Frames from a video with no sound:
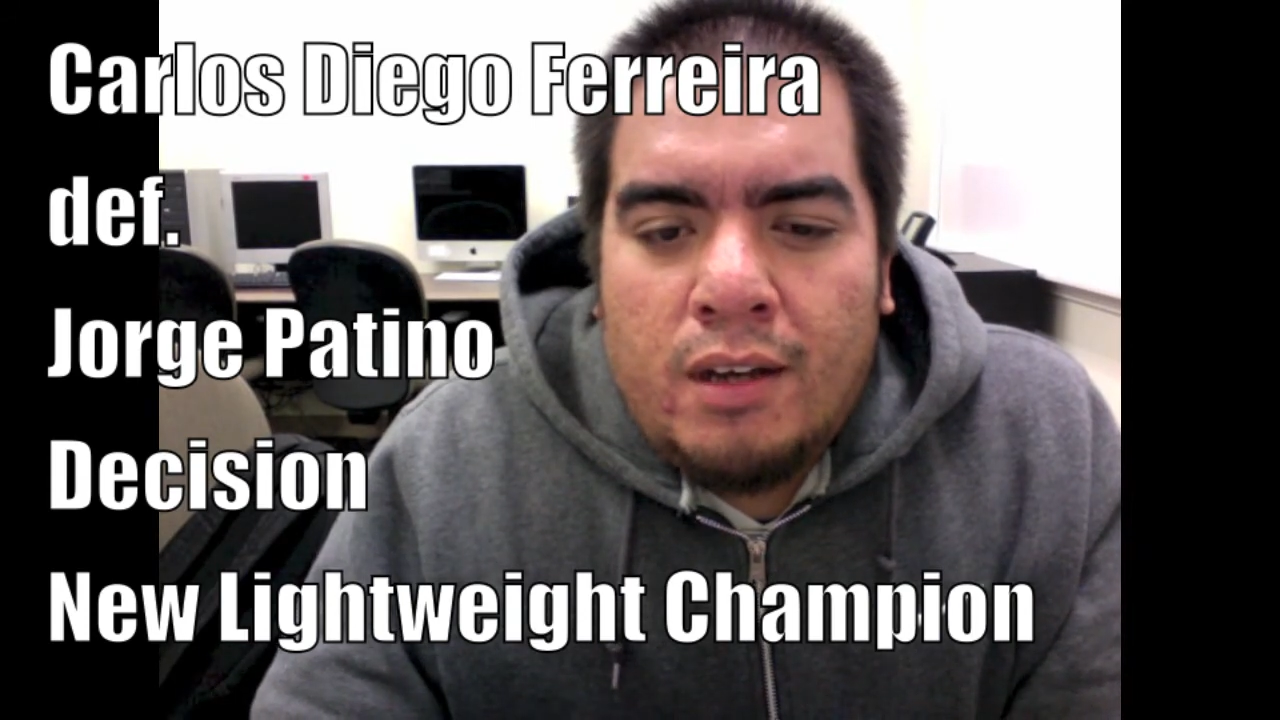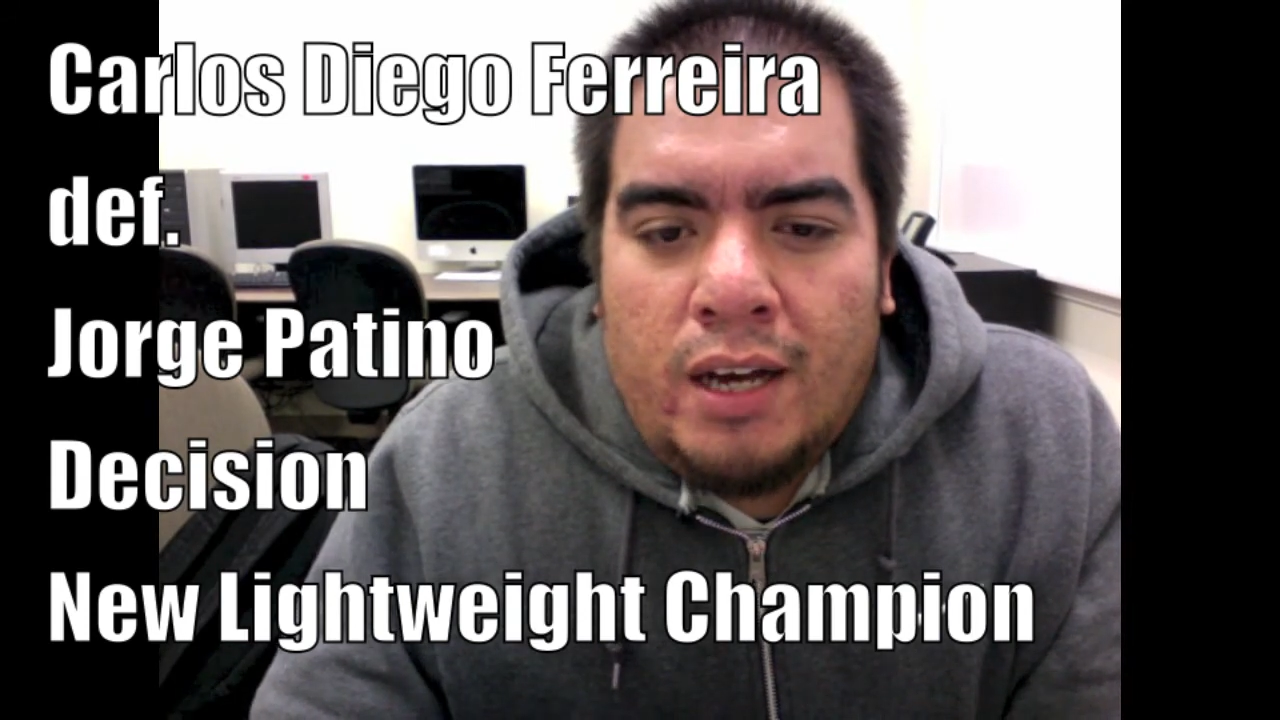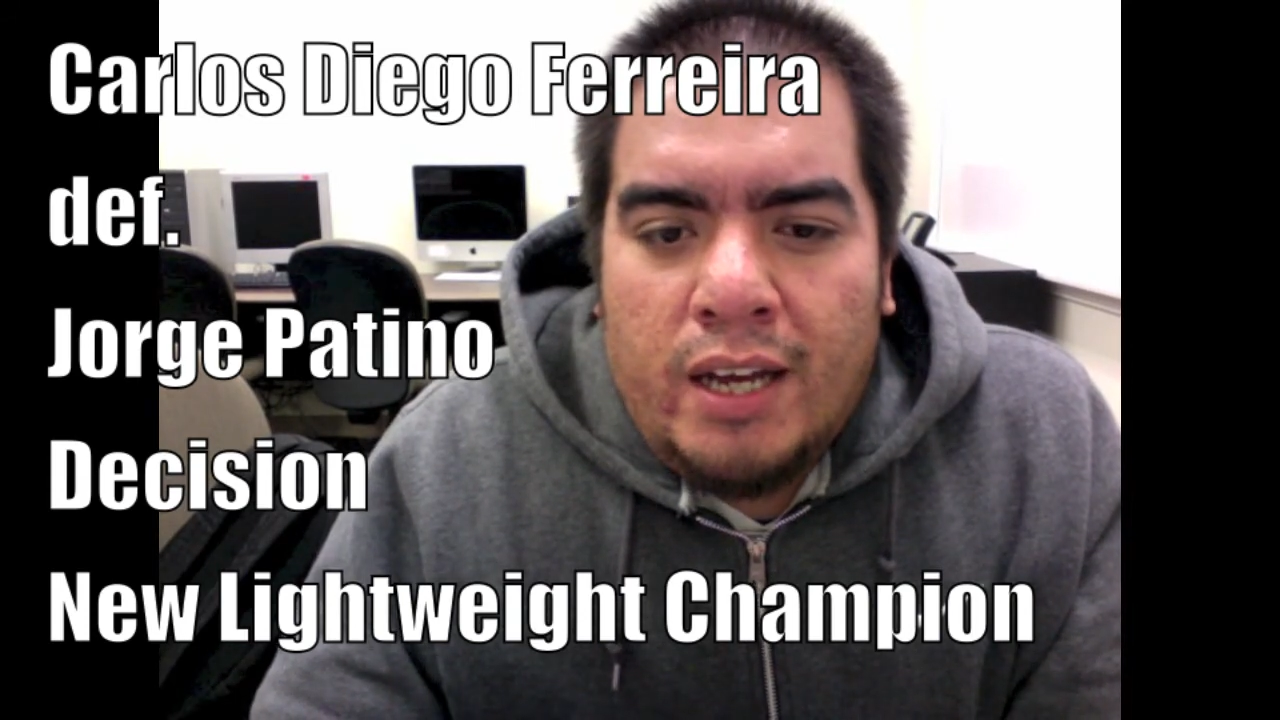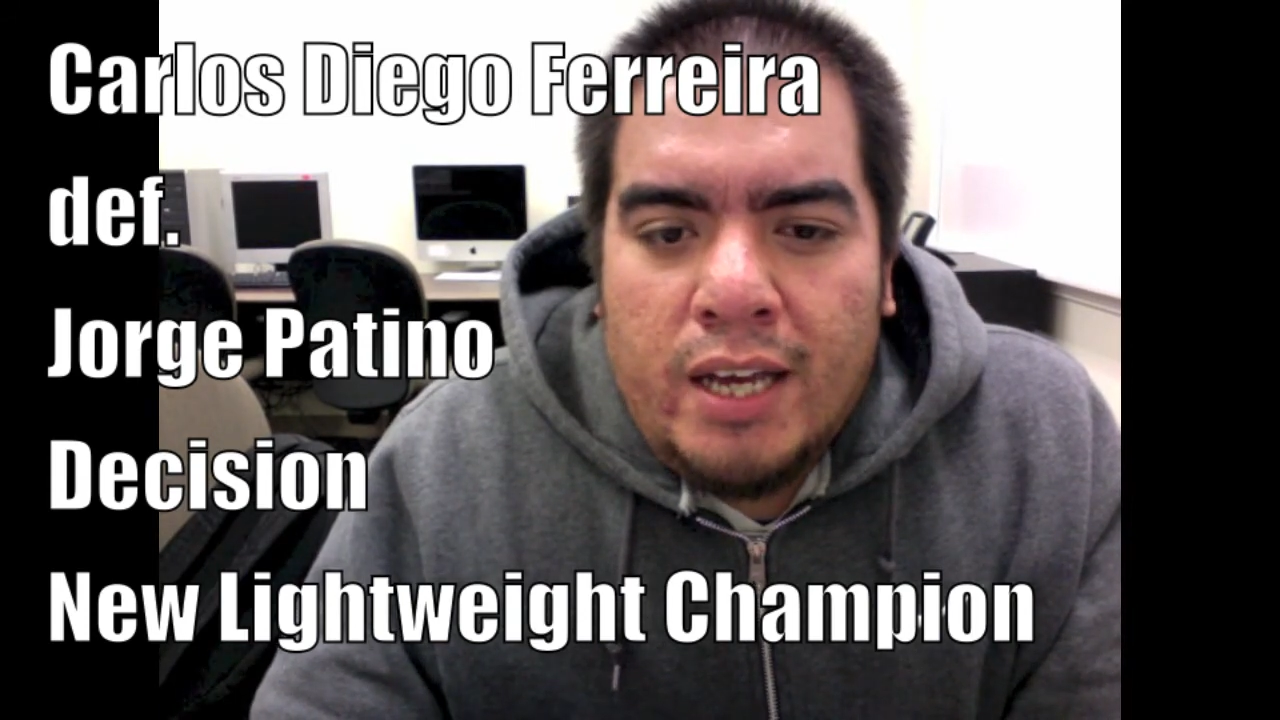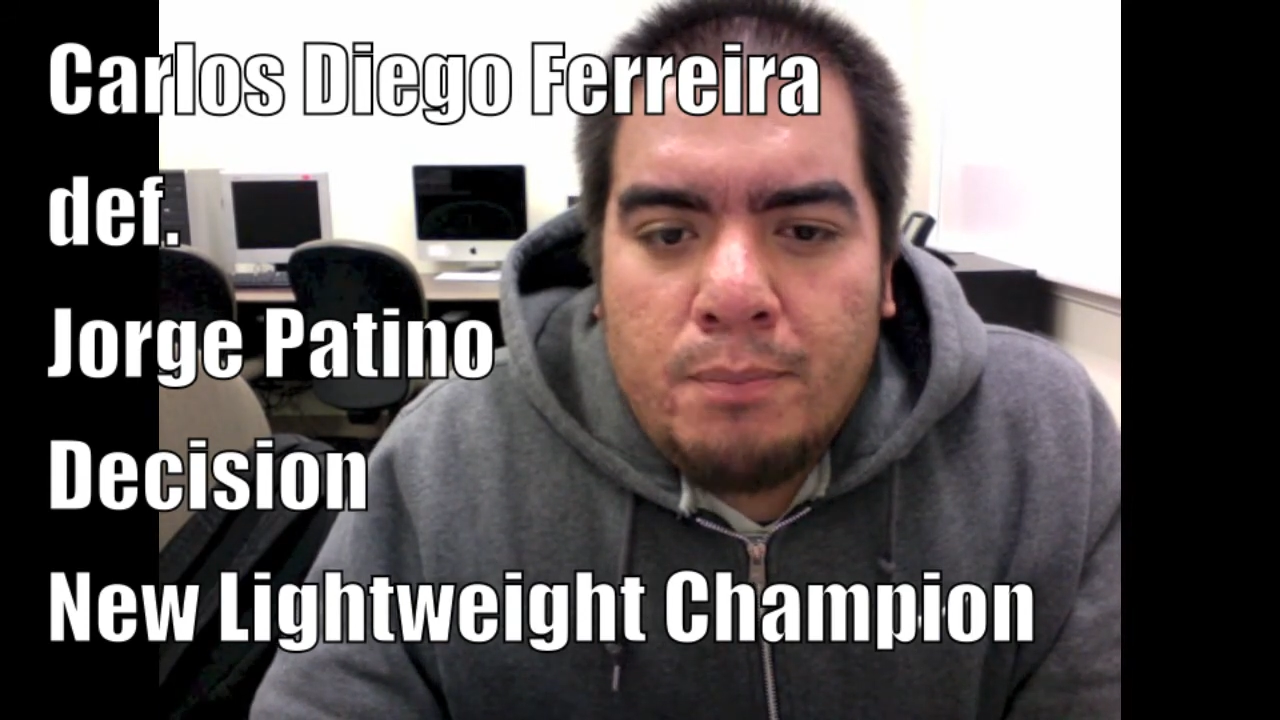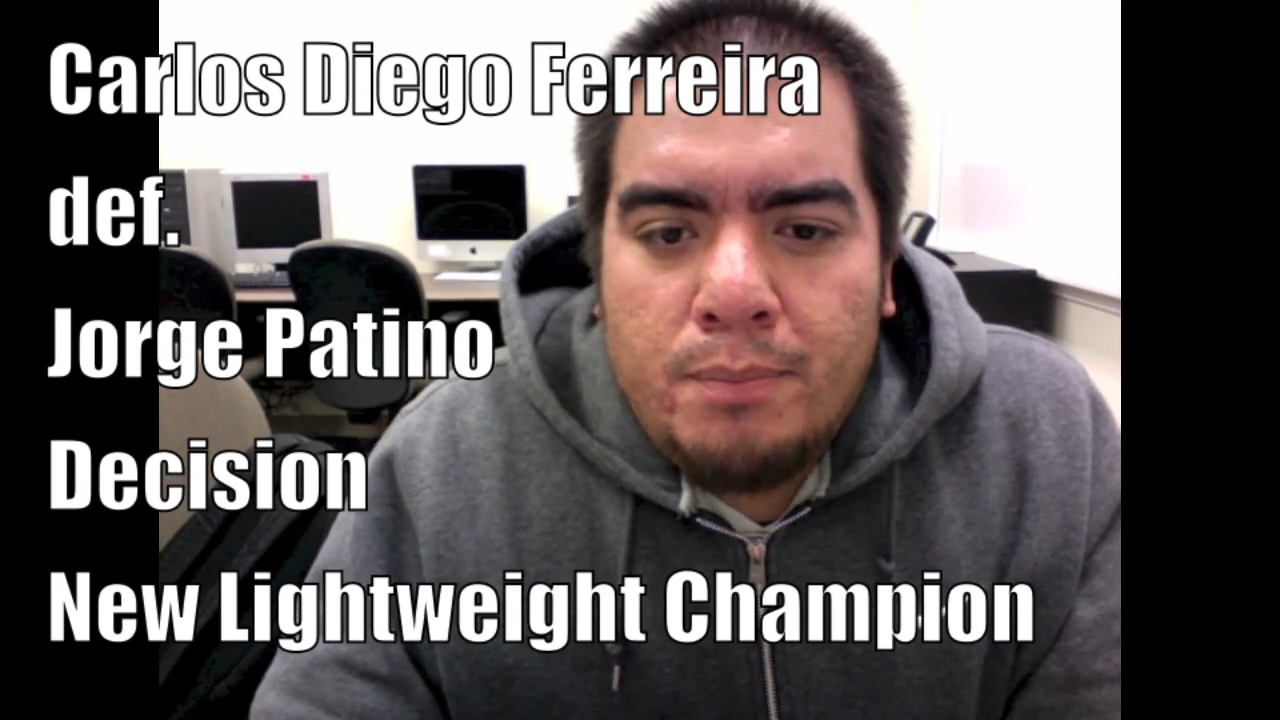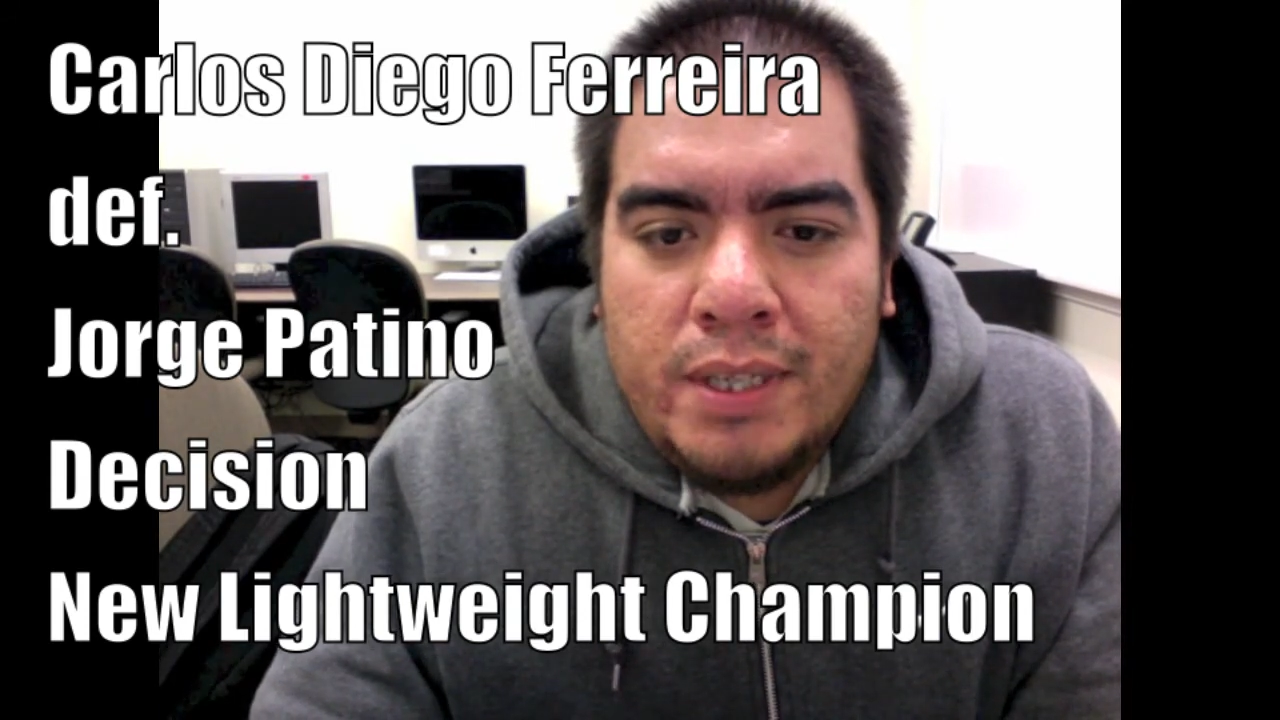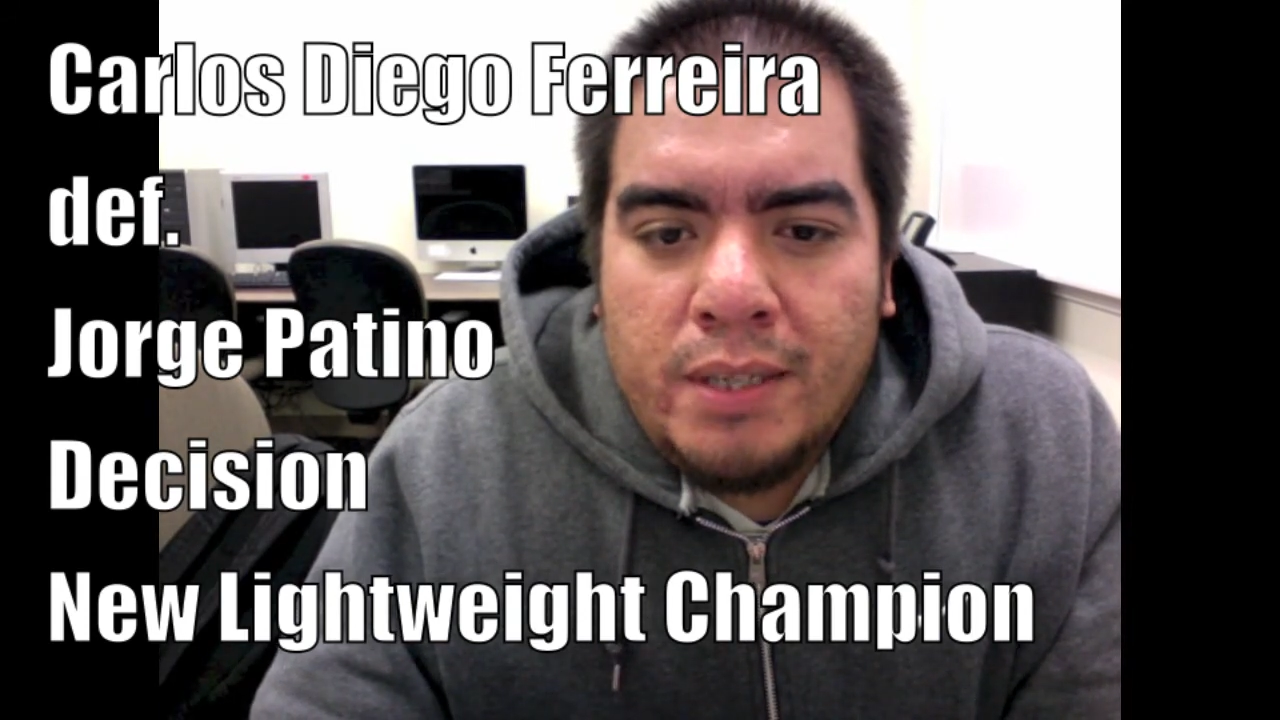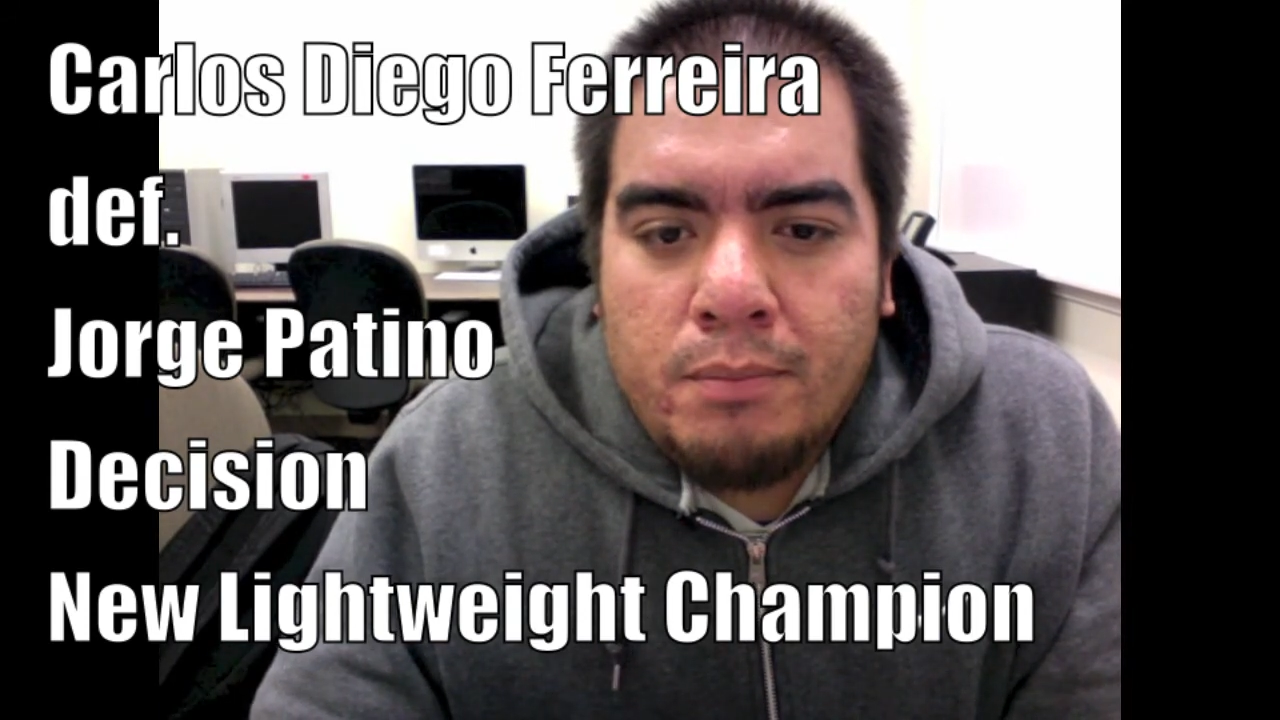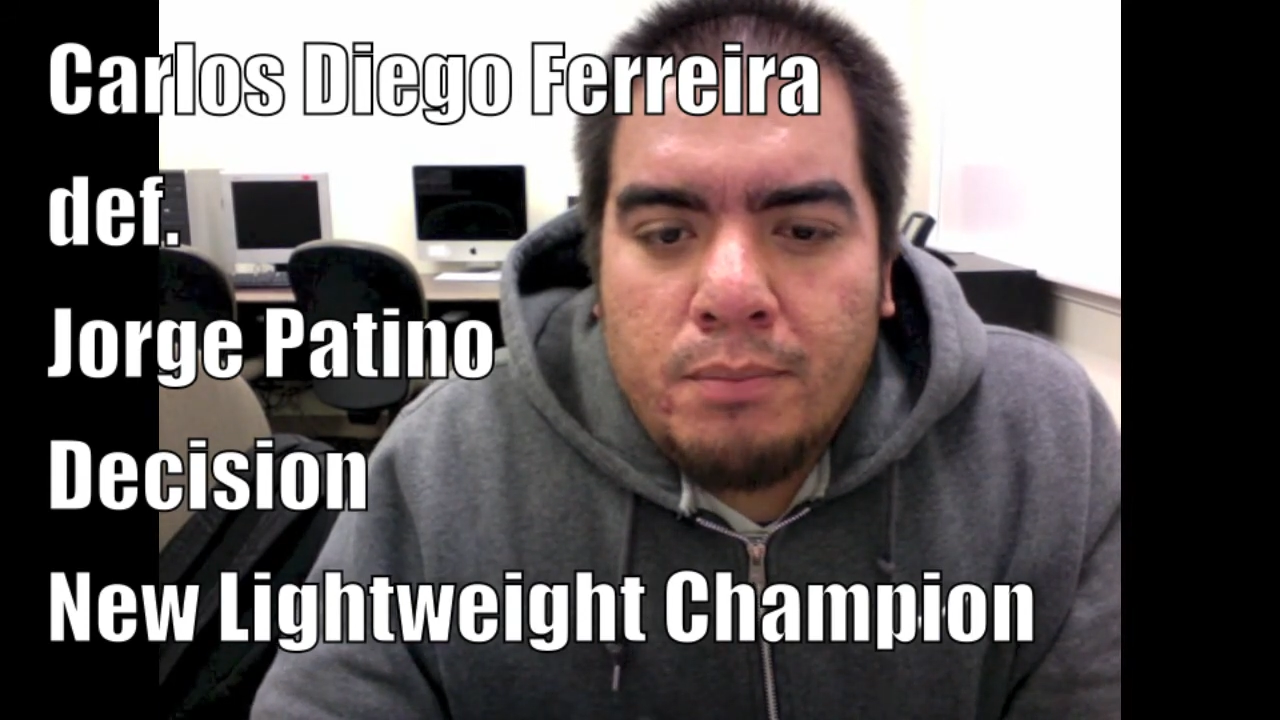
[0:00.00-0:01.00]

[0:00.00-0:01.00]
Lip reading: I had picked